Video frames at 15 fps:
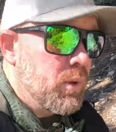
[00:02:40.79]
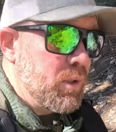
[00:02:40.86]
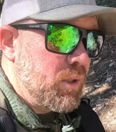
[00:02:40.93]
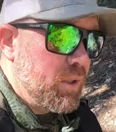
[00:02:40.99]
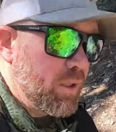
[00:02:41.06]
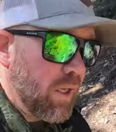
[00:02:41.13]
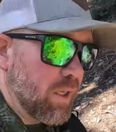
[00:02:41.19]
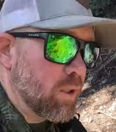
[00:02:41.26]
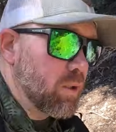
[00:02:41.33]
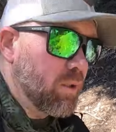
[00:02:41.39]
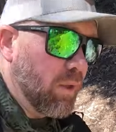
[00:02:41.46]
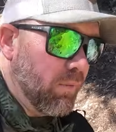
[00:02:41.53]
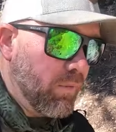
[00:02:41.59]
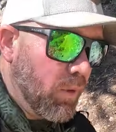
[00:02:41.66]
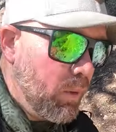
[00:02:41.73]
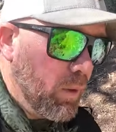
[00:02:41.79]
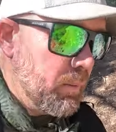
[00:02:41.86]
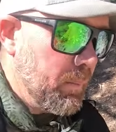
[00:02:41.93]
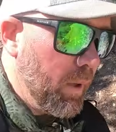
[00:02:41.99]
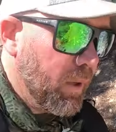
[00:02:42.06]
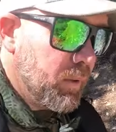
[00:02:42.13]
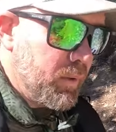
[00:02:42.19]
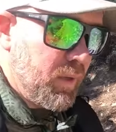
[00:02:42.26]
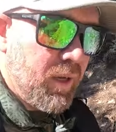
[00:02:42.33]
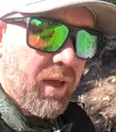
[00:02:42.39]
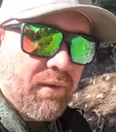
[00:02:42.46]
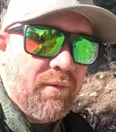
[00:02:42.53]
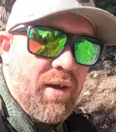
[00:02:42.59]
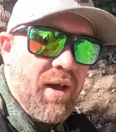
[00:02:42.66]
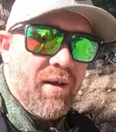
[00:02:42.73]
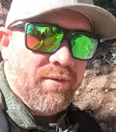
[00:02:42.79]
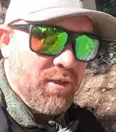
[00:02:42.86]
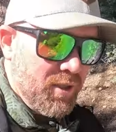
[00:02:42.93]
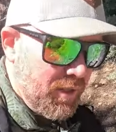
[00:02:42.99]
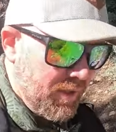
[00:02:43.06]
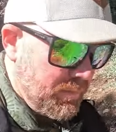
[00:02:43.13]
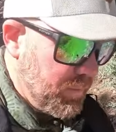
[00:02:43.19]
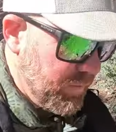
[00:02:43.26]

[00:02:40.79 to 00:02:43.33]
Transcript: which is actually flowing better than I've ever seen it